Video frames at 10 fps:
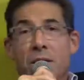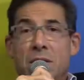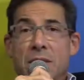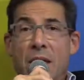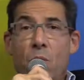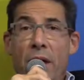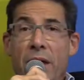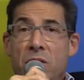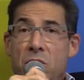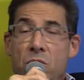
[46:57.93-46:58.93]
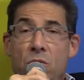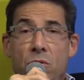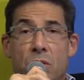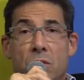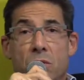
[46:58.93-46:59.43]
in the same way as
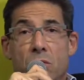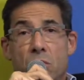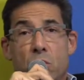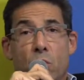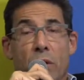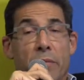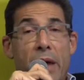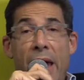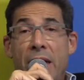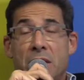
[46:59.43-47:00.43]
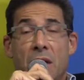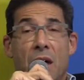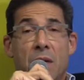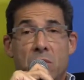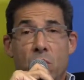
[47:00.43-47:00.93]
students who swim 8
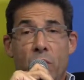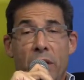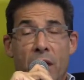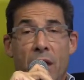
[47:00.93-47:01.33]
times a